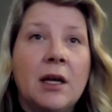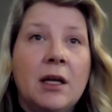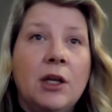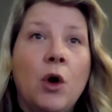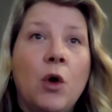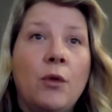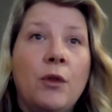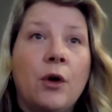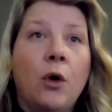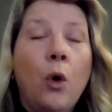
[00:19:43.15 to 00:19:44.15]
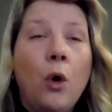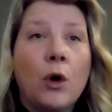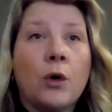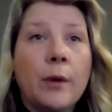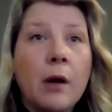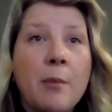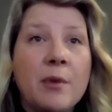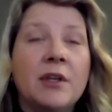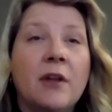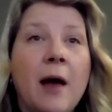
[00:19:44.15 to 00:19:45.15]
their whole career up
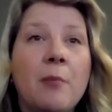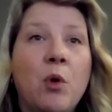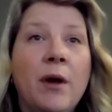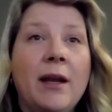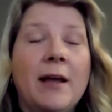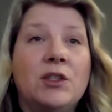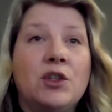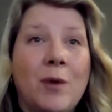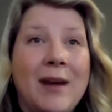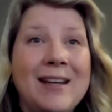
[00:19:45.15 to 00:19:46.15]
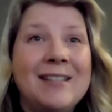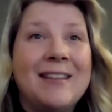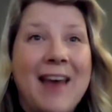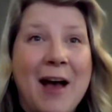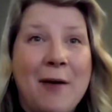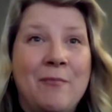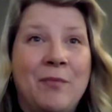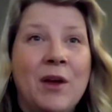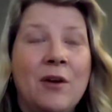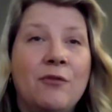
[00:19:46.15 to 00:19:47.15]
until that point has trained them
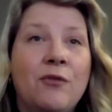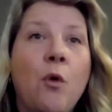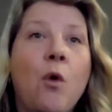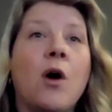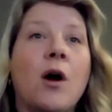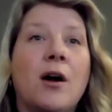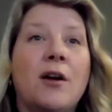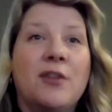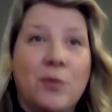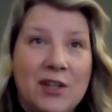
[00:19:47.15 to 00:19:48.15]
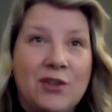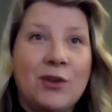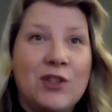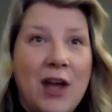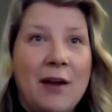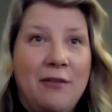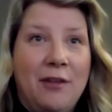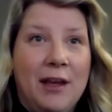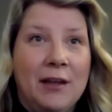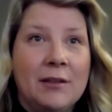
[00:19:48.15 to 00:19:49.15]
for the research side of
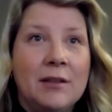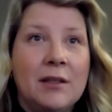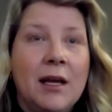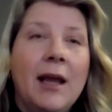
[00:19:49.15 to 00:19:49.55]
things.